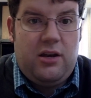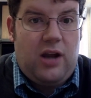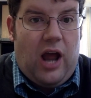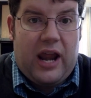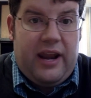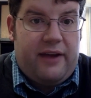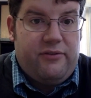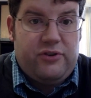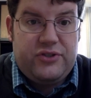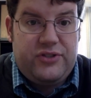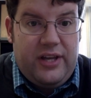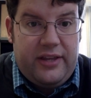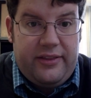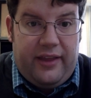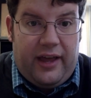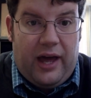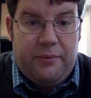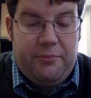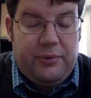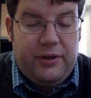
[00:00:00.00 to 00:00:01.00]
I never said
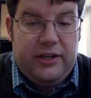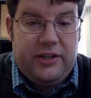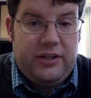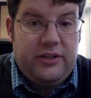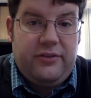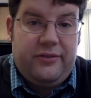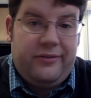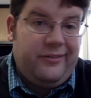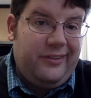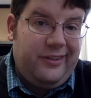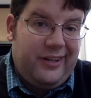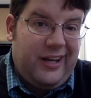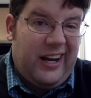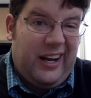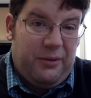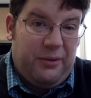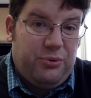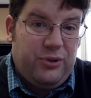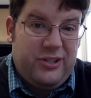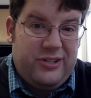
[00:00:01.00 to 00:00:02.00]
that, but you got
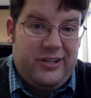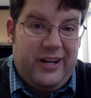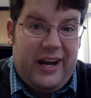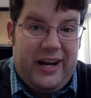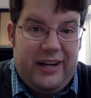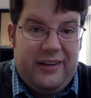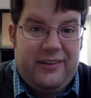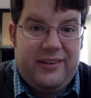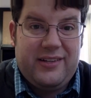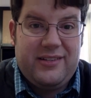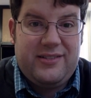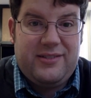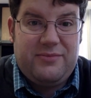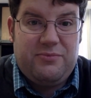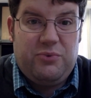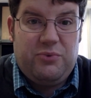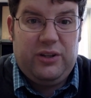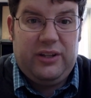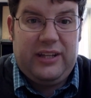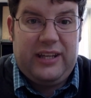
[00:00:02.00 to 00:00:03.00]
to appreciate it because
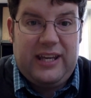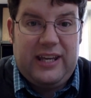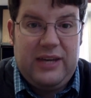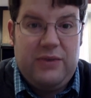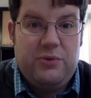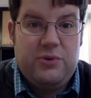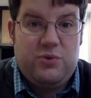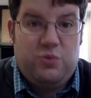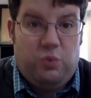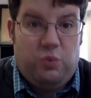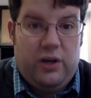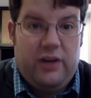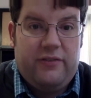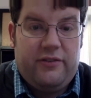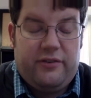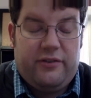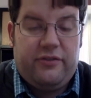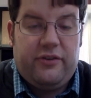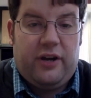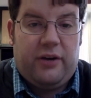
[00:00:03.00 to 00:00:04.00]
really he was one of
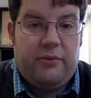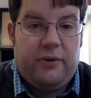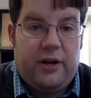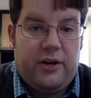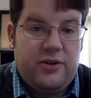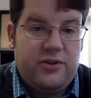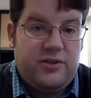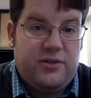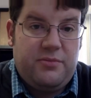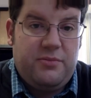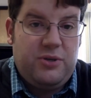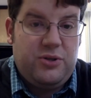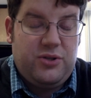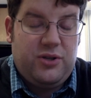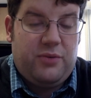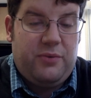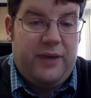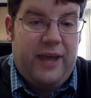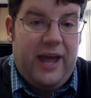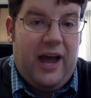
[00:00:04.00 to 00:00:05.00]
the front runners of the
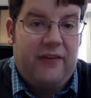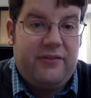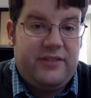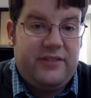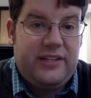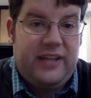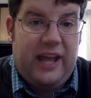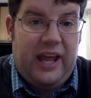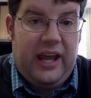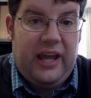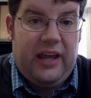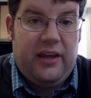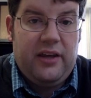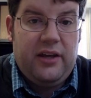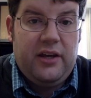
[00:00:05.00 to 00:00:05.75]
music we have today.